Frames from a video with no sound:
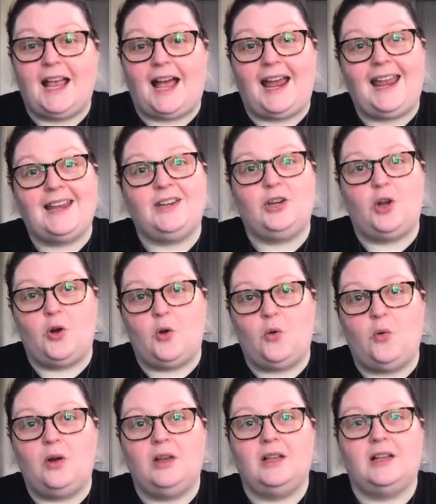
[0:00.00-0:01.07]
I had
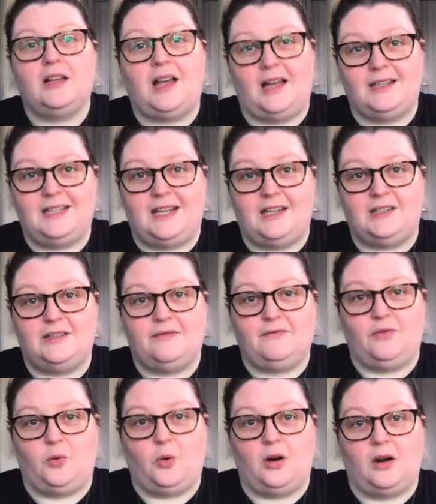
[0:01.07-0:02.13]
no content
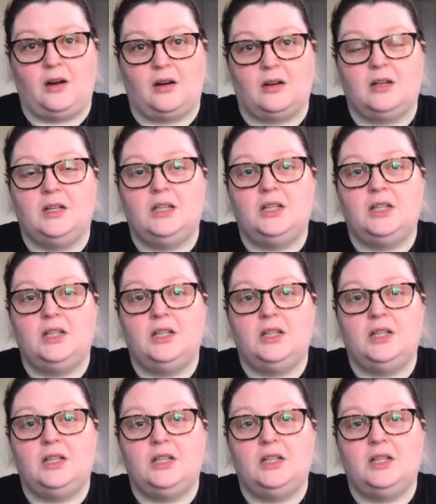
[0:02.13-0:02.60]
for